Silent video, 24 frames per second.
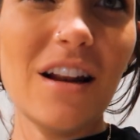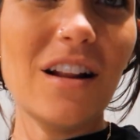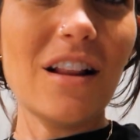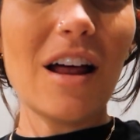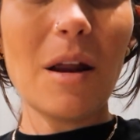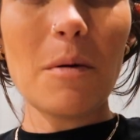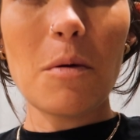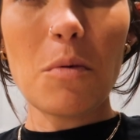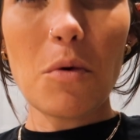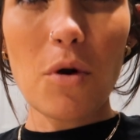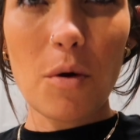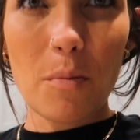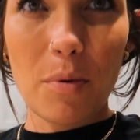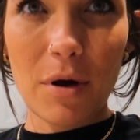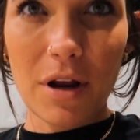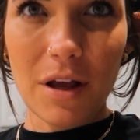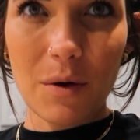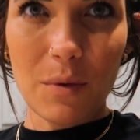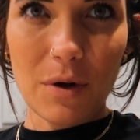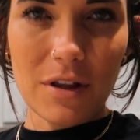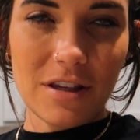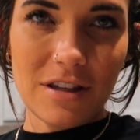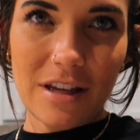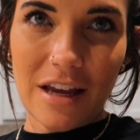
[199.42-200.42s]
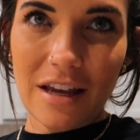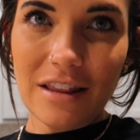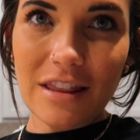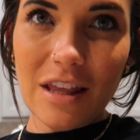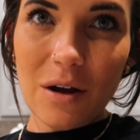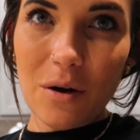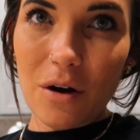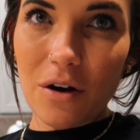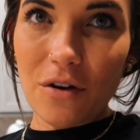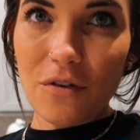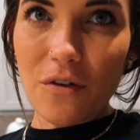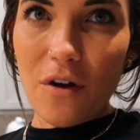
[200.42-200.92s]
then a lot of people were putting what state
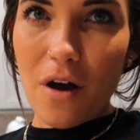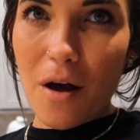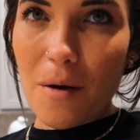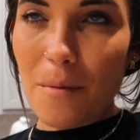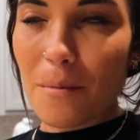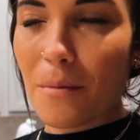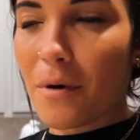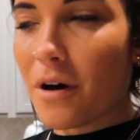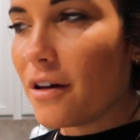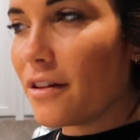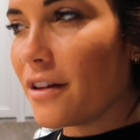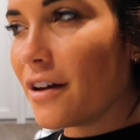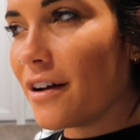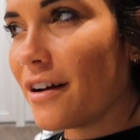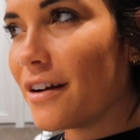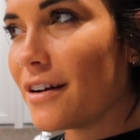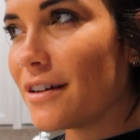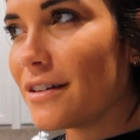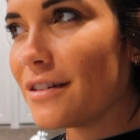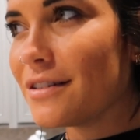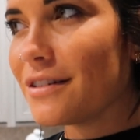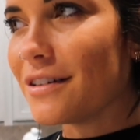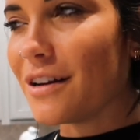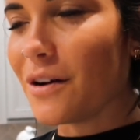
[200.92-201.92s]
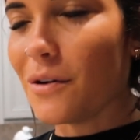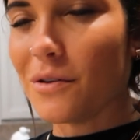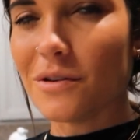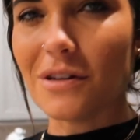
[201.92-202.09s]
they were from on theirs and I